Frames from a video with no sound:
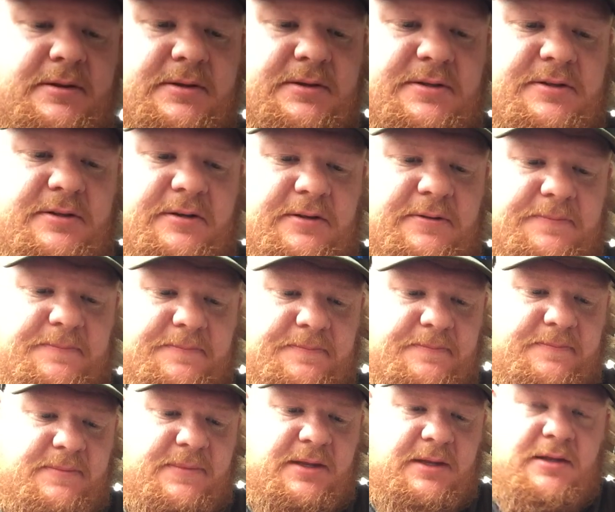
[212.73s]
So
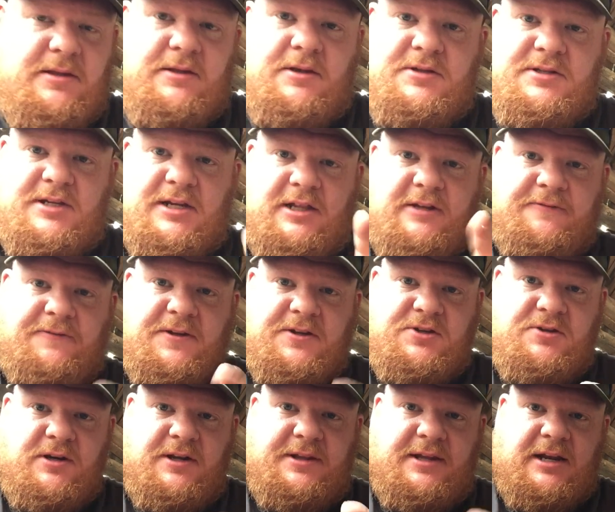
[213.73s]
there's another
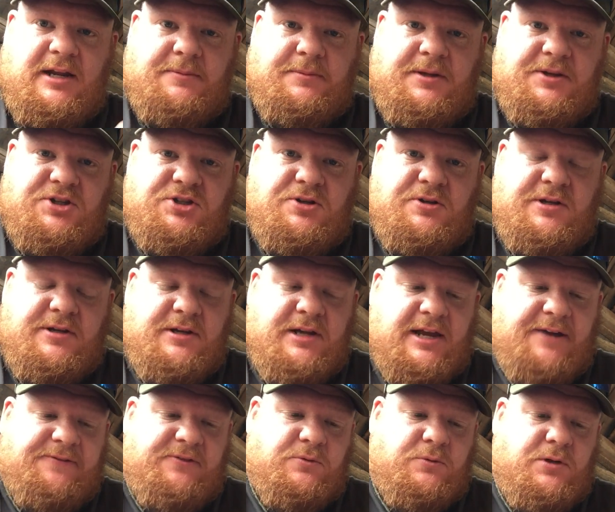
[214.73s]
feature on that I'm going to show you
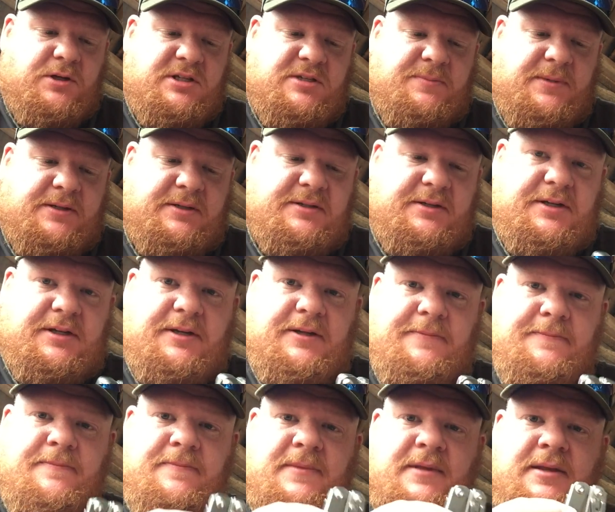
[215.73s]
afterwards. But
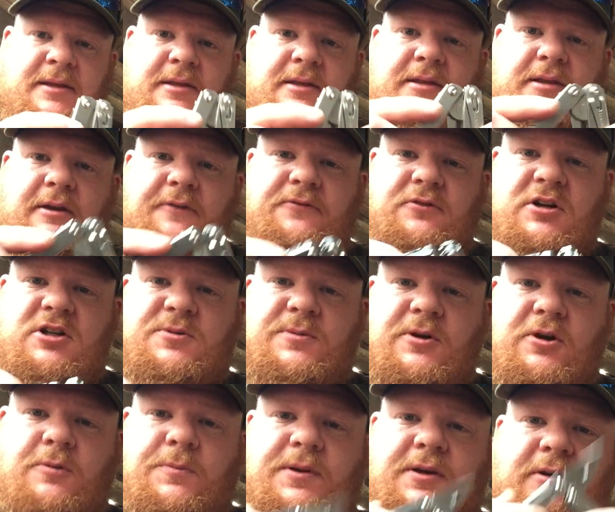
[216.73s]
then of course
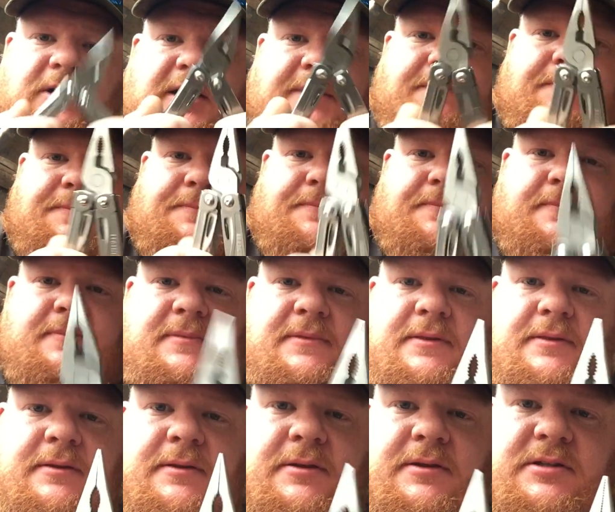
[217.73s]
we open her up.
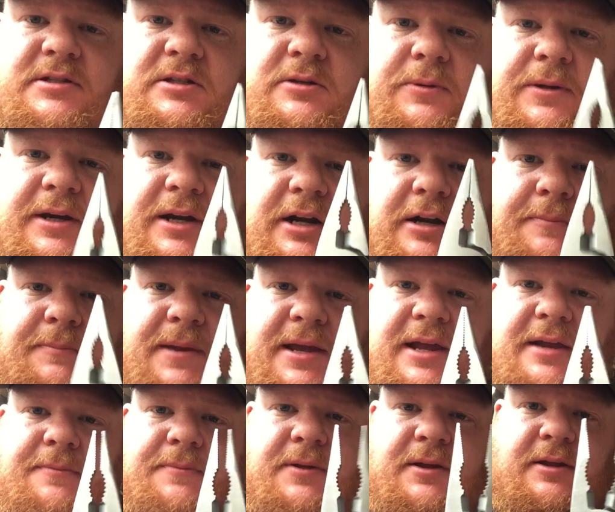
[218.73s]
So we got our
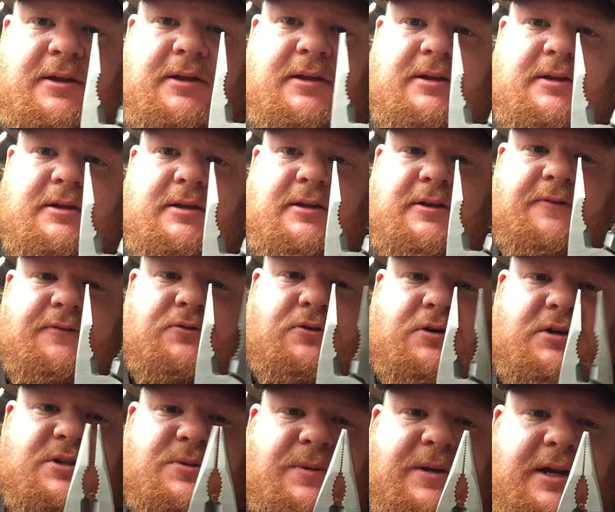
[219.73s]
main, of
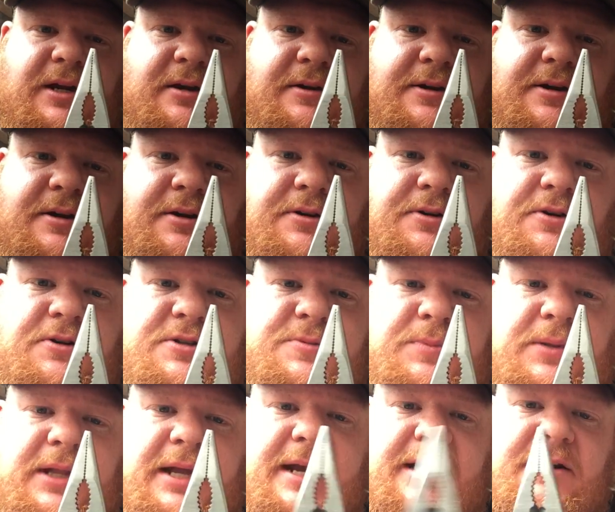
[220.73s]
course we got our near nose
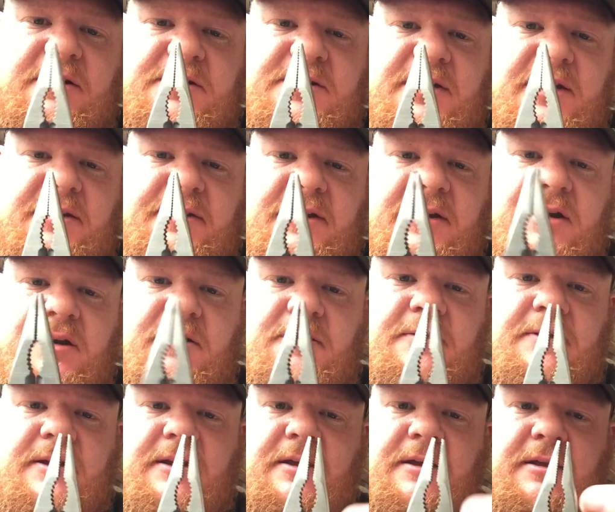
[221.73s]
pliers on there.
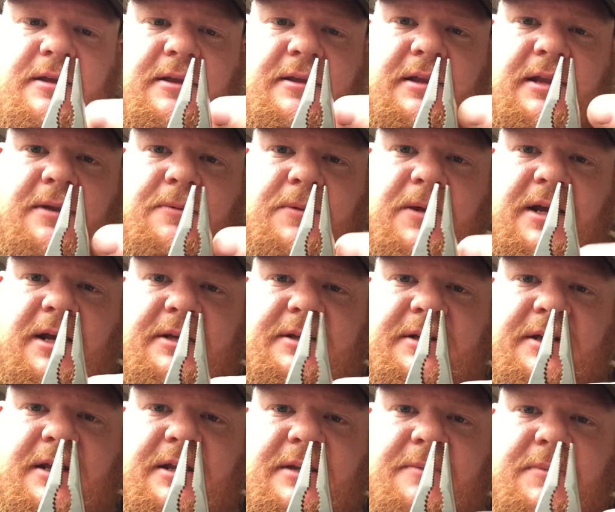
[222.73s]
And then we got
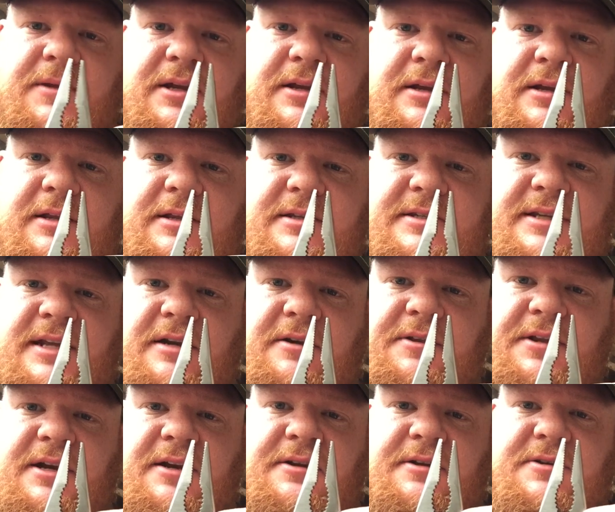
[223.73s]
in the center
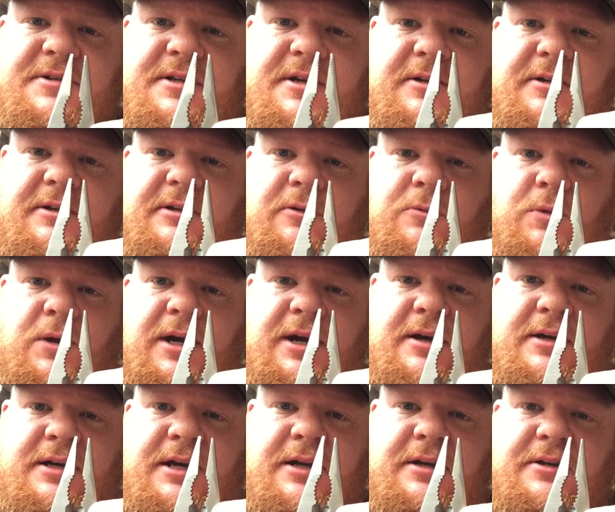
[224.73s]
there's our little
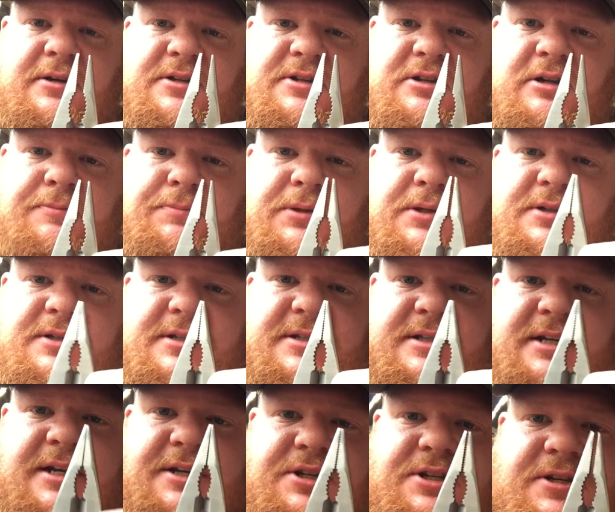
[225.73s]
wire cutter, strippers and
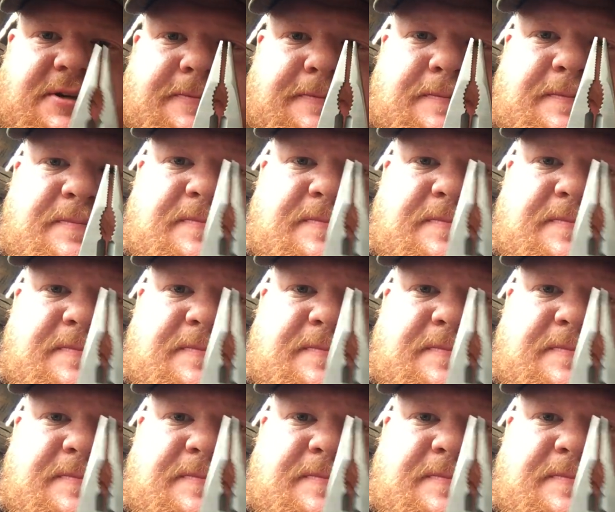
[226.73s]
such.